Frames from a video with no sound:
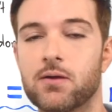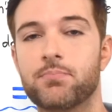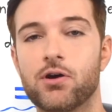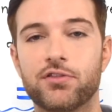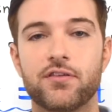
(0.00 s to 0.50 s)

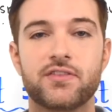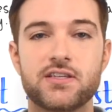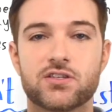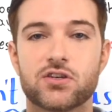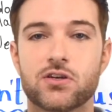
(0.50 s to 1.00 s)
Both of
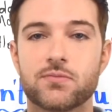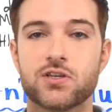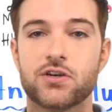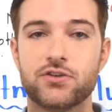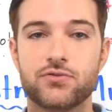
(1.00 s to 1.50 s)
these terms
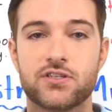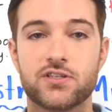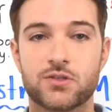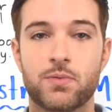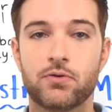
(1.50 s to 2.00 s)
are used in
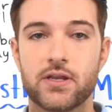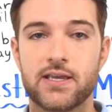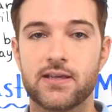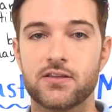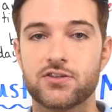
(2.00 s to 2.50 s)
spoken
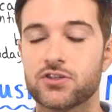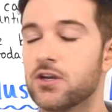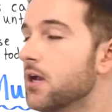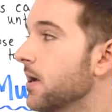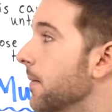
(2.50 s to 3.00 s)
English,
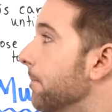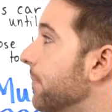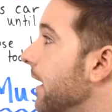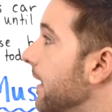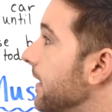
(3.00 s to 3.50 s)

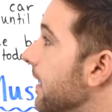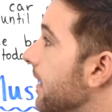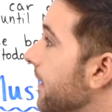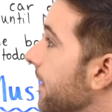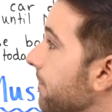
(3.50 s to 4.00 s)
but
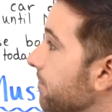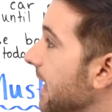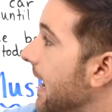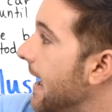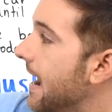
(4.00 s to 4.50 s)

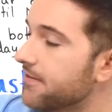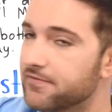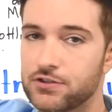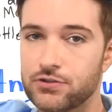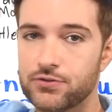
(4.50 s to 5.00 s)

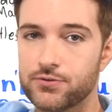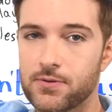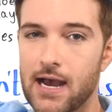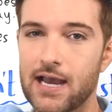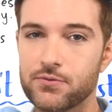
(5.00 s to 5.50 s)
have to,
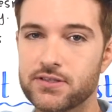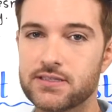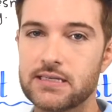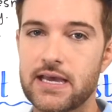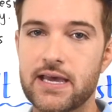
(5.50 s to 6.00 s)
I would
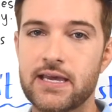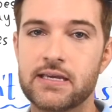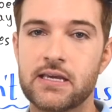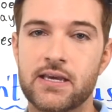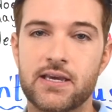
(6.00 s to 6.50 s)

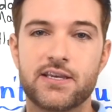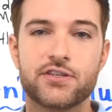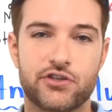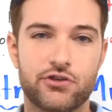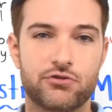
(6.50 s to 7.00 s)
say,
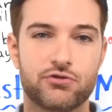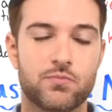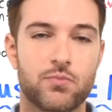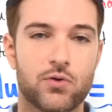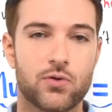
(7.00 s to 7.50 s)
is used
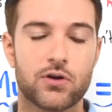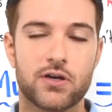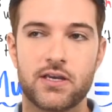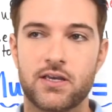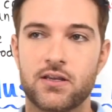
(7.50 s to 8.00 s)
more
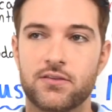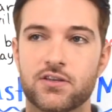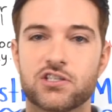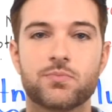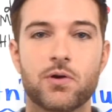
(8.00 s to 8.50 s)
in
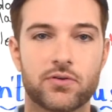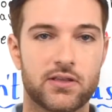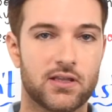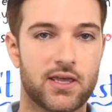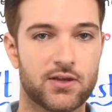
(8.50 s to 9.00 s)
the
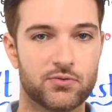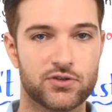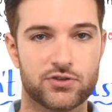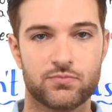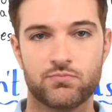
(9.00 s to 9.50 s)
spoken
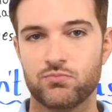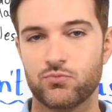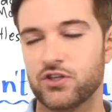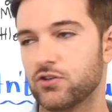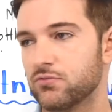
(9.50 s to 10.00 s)
language
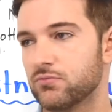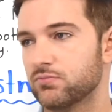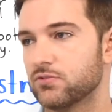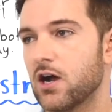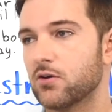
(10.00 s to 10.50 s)
when you
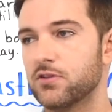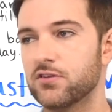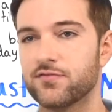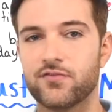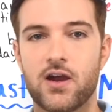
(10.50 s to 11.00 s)
talk with
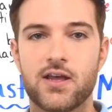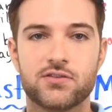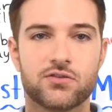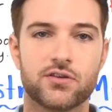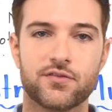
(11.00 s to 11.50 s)
your
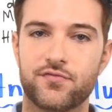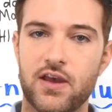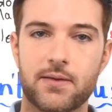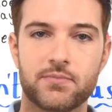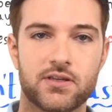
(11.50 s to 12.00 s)
friends or your
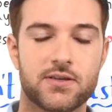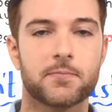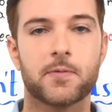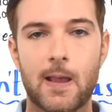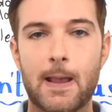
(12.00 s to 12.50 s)
family,
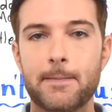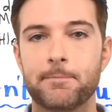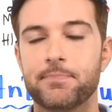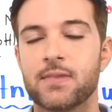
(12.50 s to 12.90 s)
okay?